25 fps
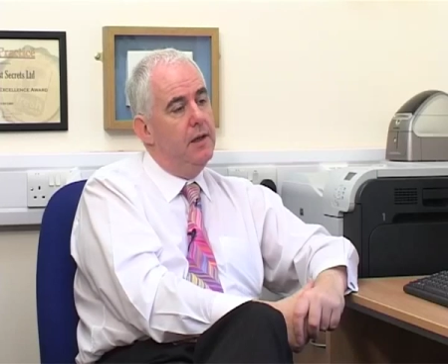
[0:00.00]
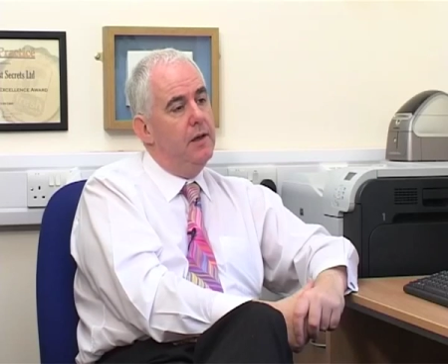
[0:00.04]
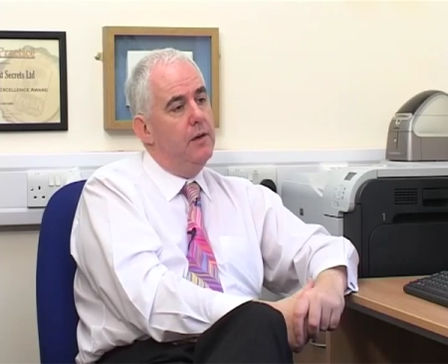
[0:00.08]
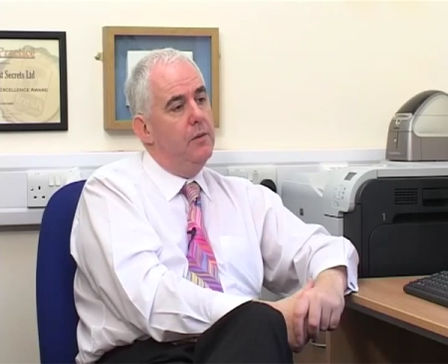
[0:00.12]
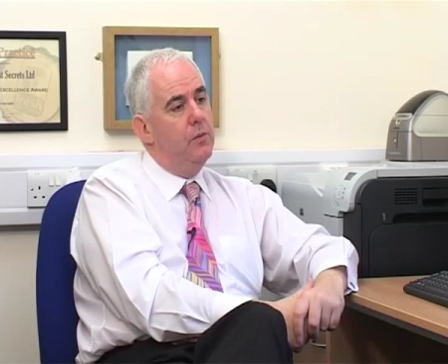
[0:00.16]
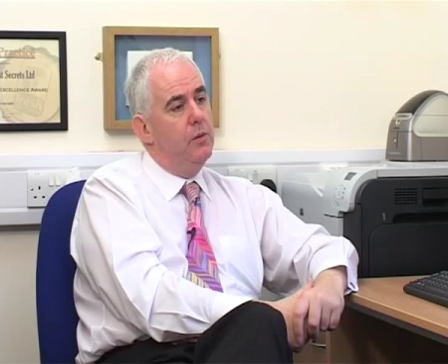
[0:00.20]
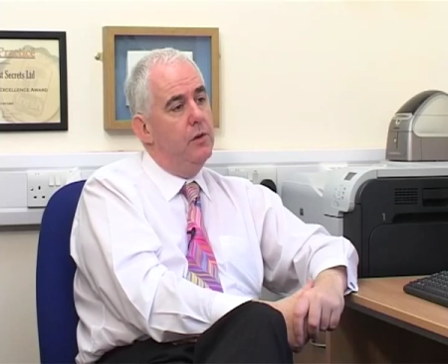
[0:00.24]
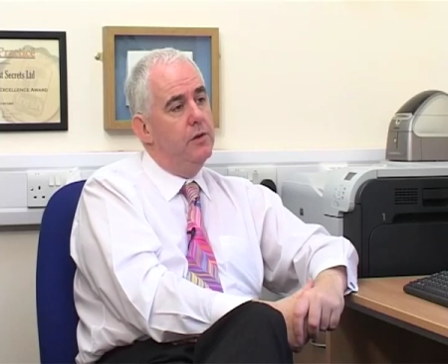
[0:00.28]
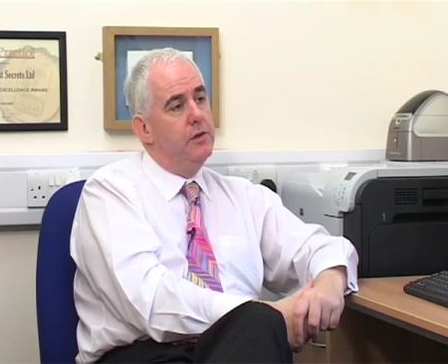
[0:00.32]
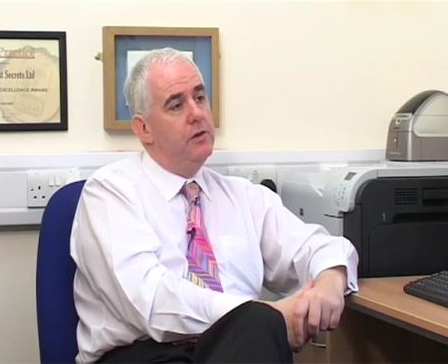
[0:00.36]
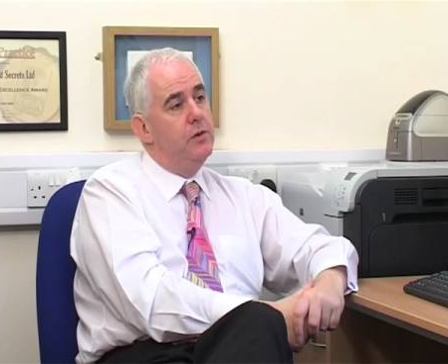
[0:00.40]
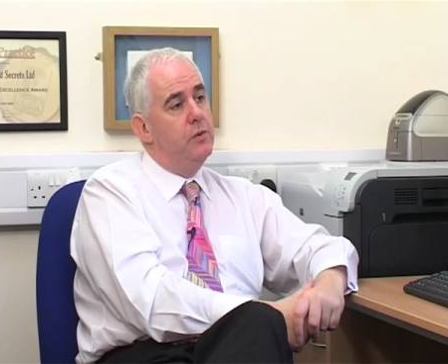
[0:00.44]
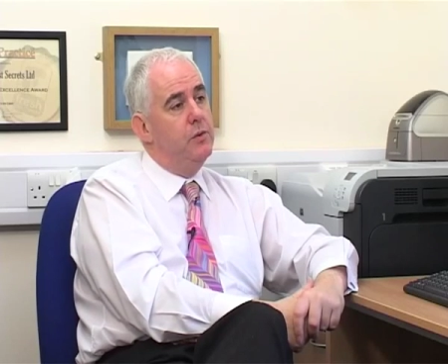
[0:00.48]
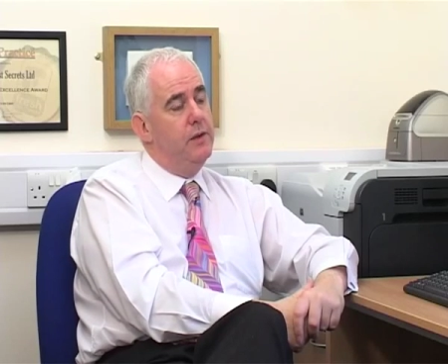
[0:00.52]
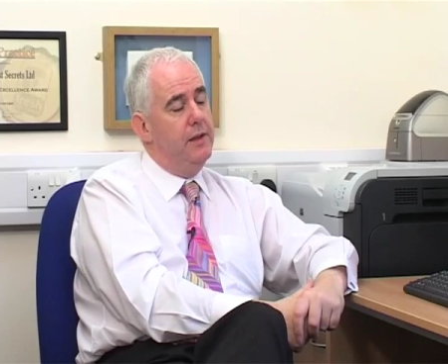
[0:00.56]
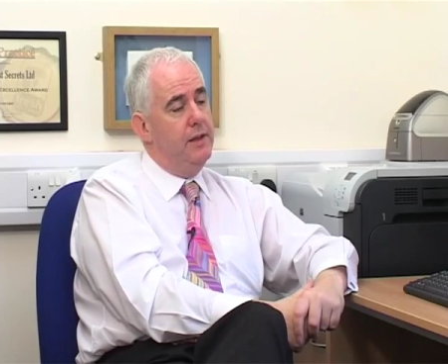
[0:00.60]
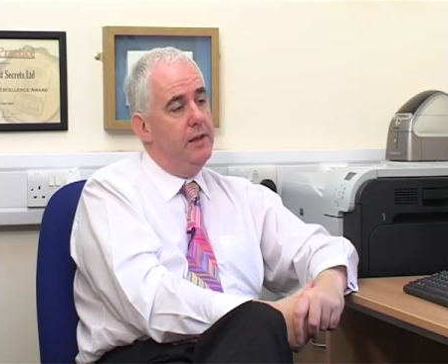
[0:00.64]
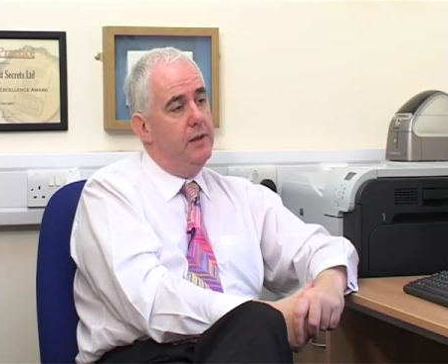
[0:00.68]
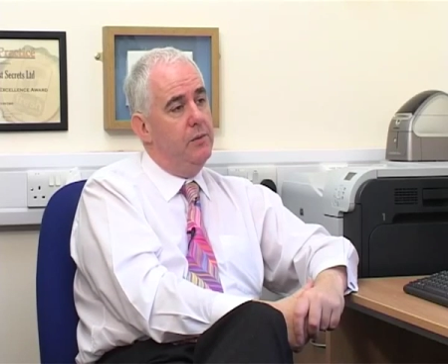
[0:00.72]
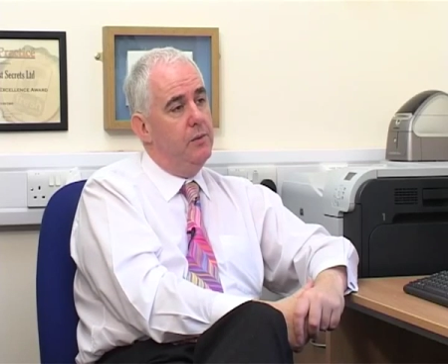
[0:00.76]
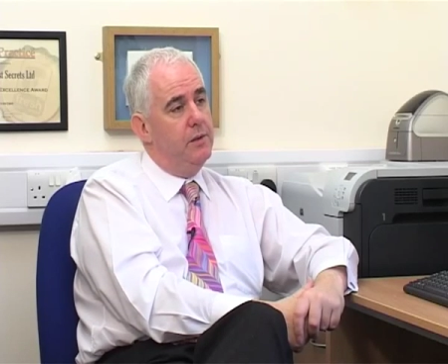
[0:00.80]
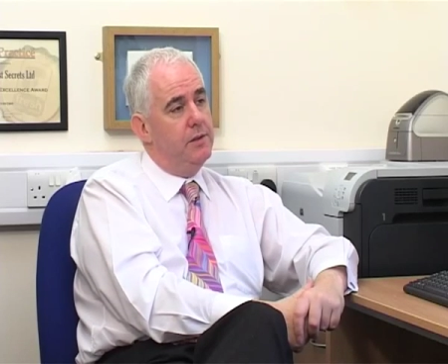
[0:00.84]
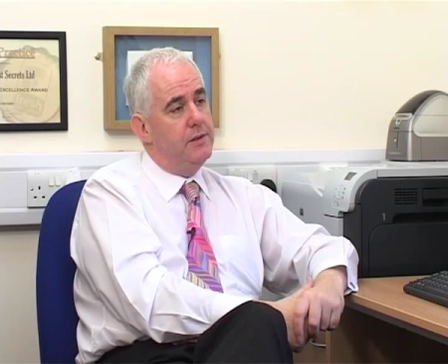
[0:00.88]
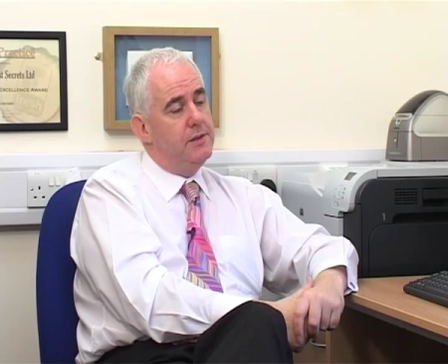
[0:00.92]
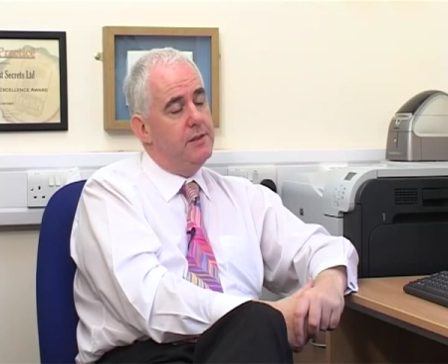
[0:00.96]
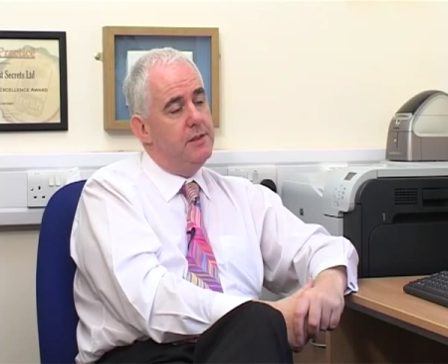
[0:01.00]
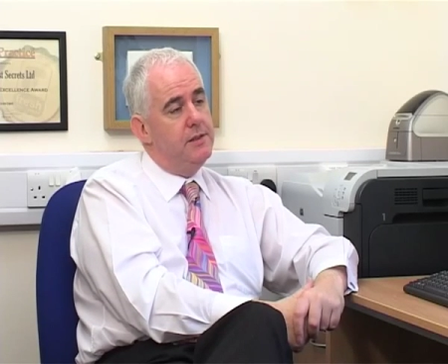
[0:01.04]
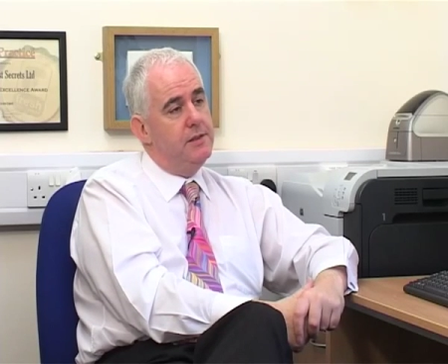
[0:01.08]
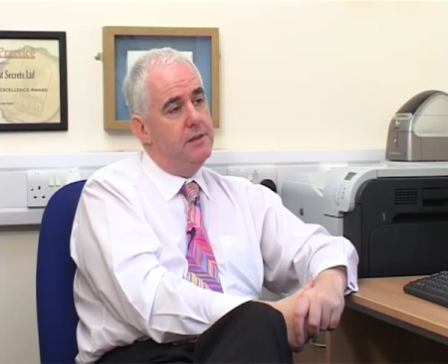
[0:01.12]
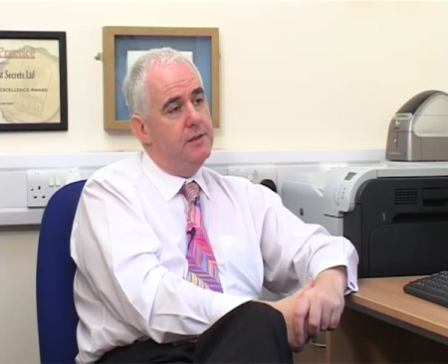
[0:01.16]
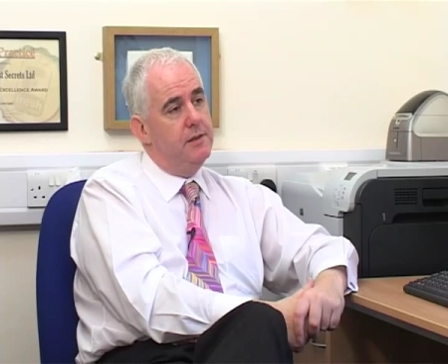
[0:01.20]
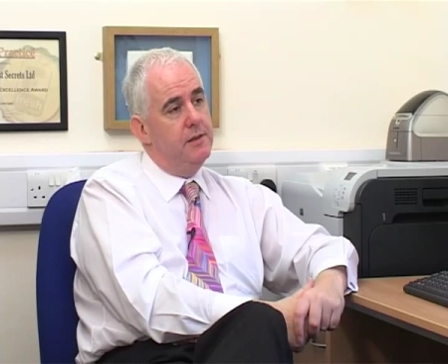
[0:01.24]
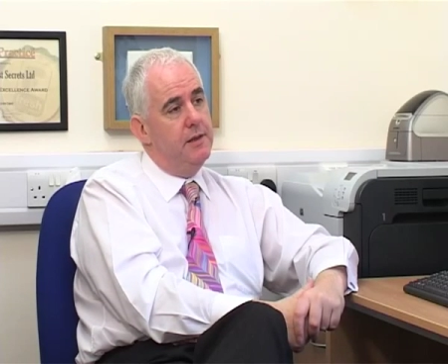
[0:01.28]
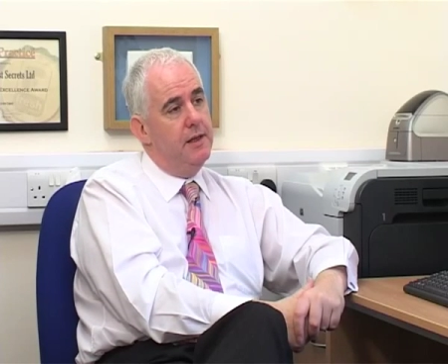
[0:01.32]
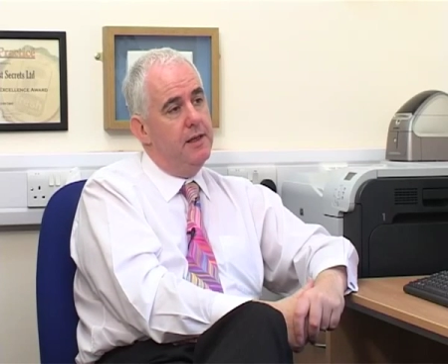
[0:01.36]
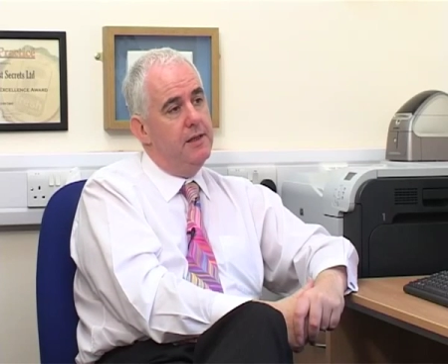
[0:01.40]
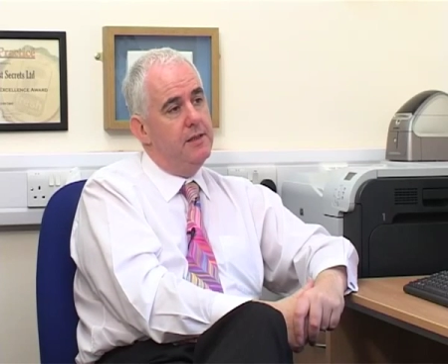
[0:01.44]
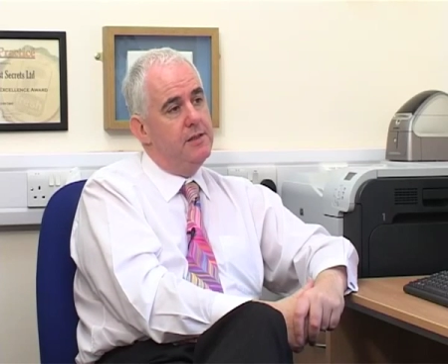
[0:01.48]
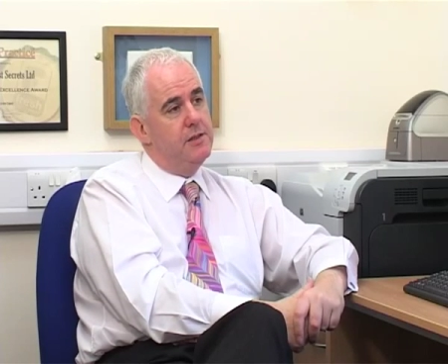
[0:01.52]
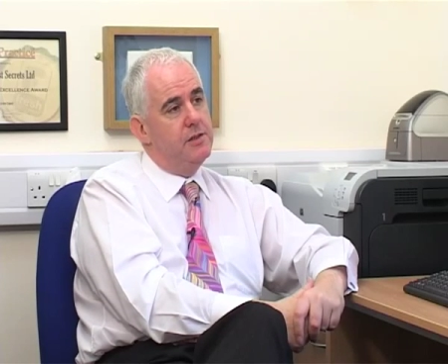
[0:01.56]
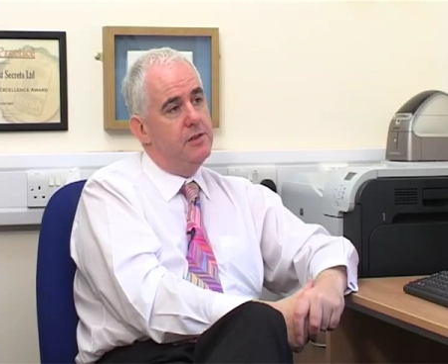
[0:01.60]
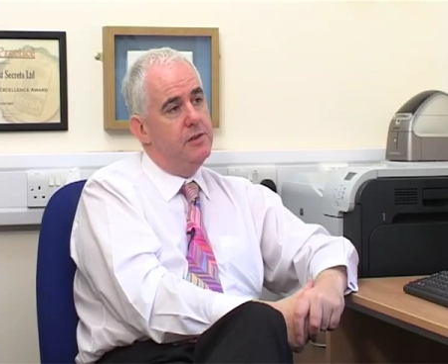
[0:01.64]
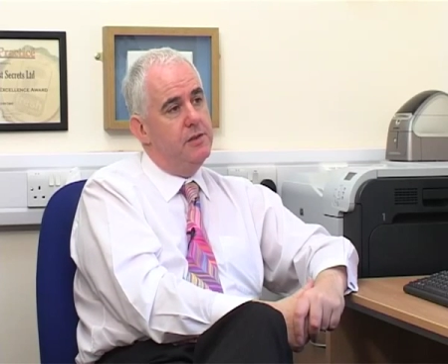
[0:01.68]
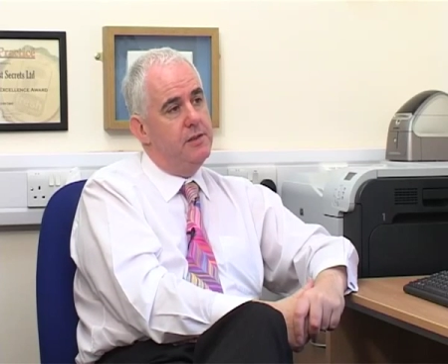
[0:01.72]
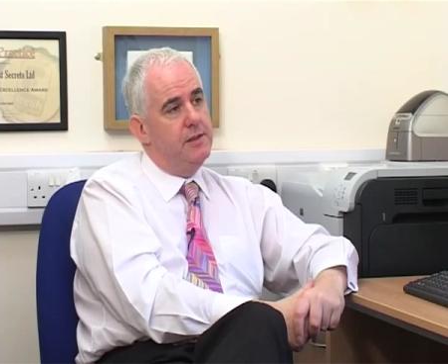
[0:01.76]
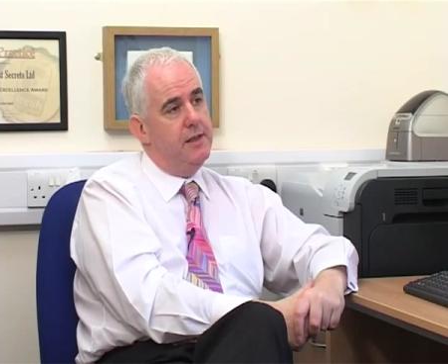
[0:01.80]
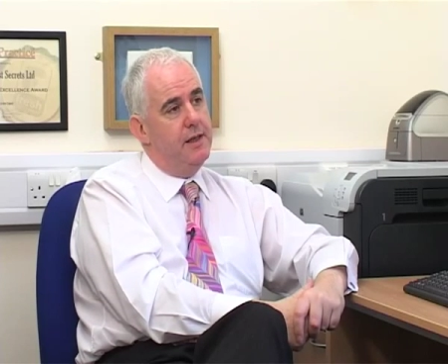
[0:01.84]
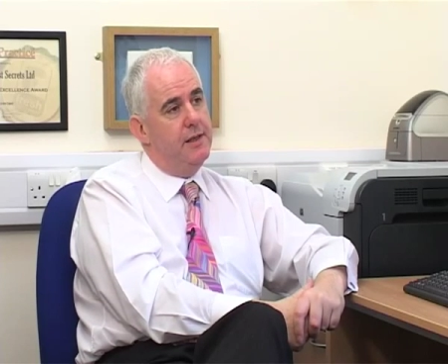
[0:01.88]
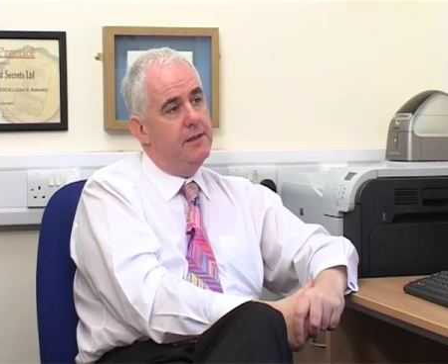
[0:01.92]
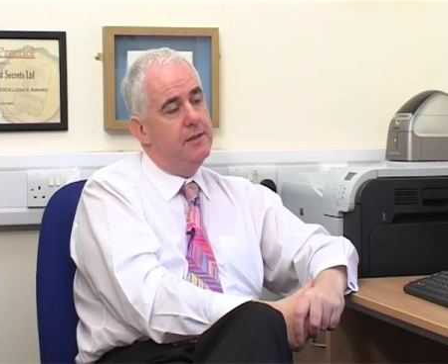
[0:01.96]
What you really want to do is
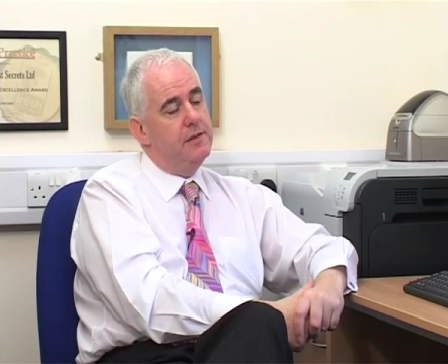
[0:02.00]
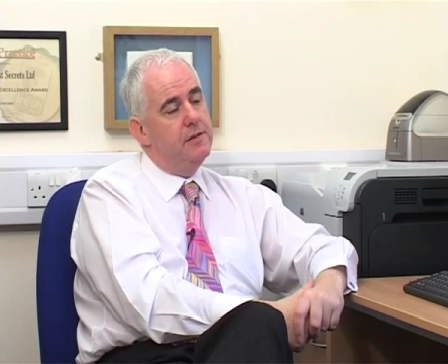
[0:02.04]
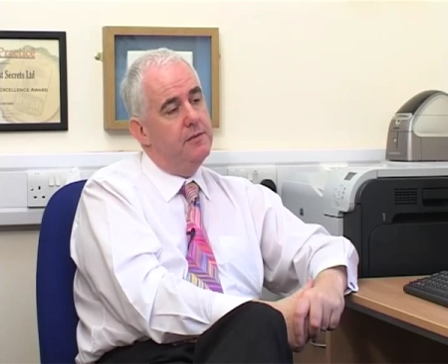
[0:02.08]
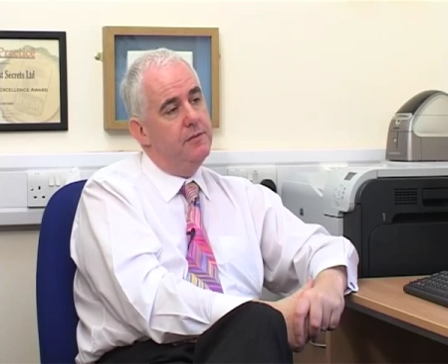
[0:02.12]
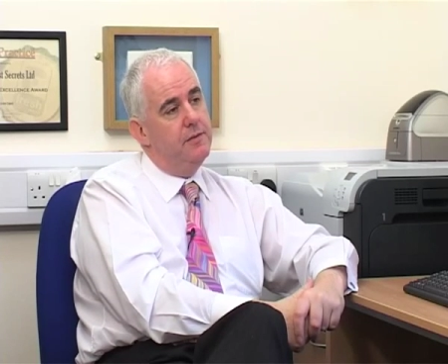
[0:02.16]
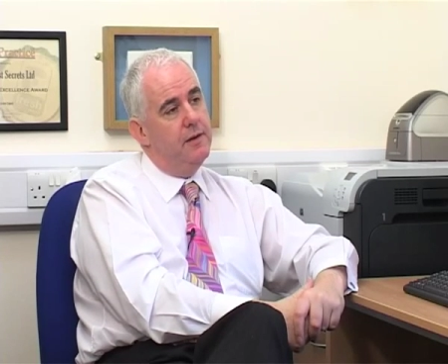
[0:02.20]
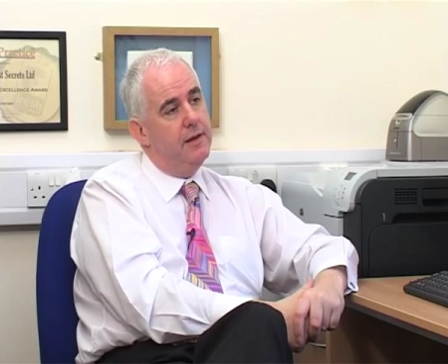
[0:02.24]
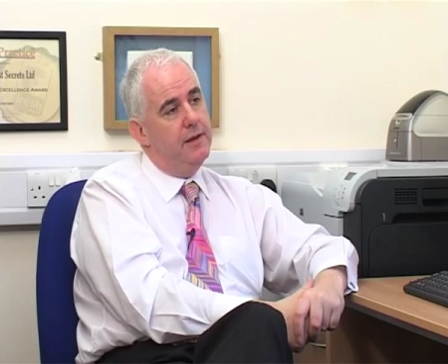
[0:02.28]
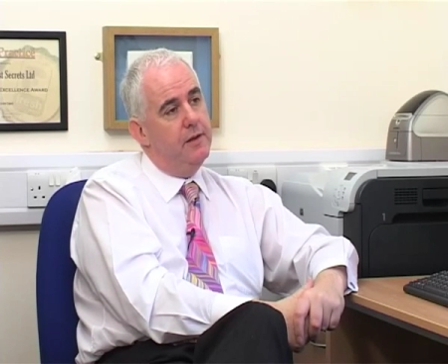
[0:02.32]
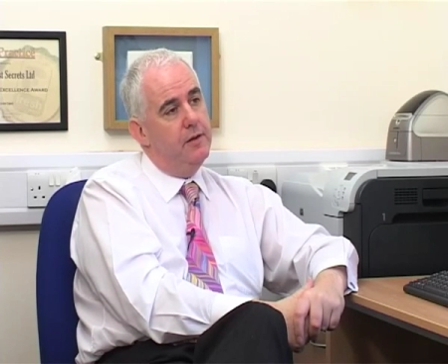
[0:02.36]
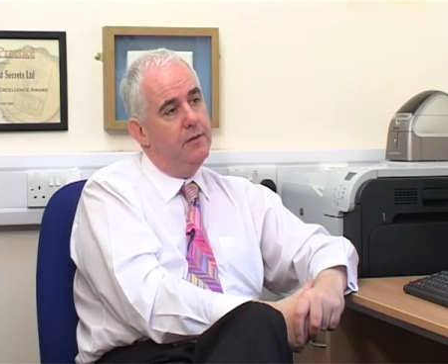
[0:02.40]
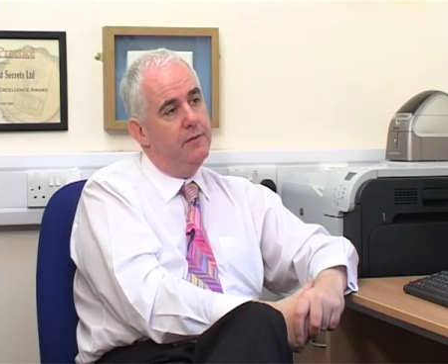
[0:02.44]
to identify